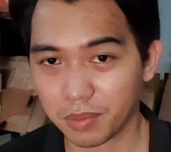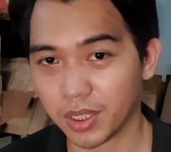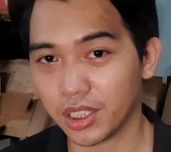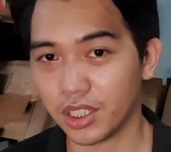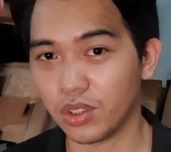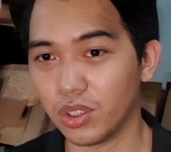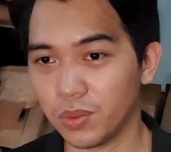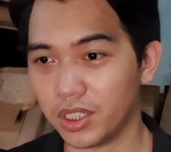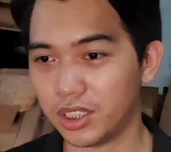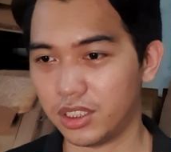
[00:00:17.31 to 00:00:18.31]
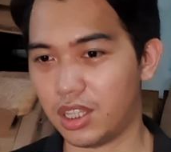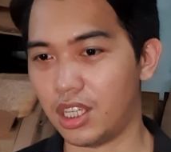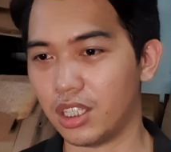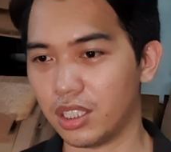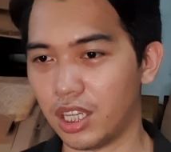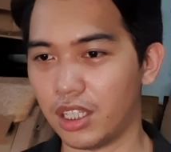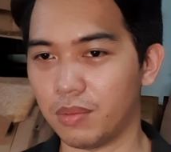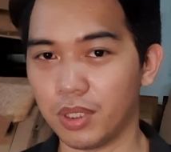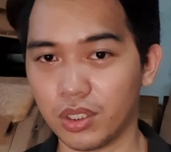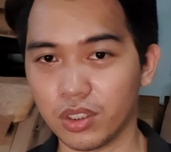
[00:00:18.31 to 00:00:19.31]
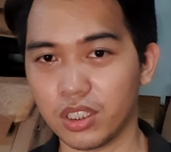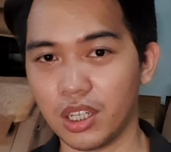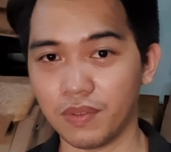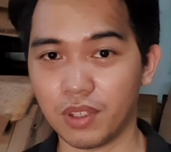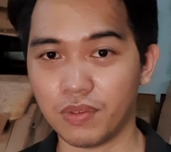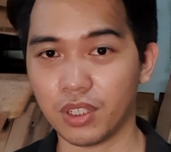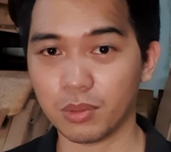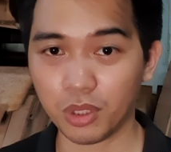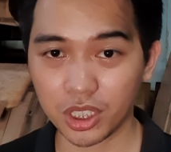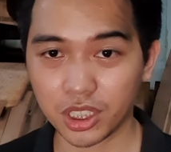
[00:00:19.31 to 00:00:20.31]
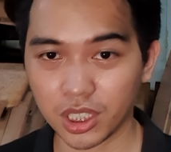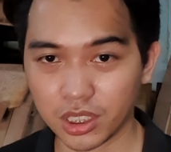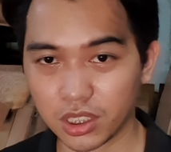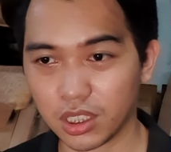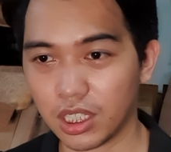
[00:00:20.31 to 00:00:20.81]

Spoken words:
But they always think that because they have different bridges,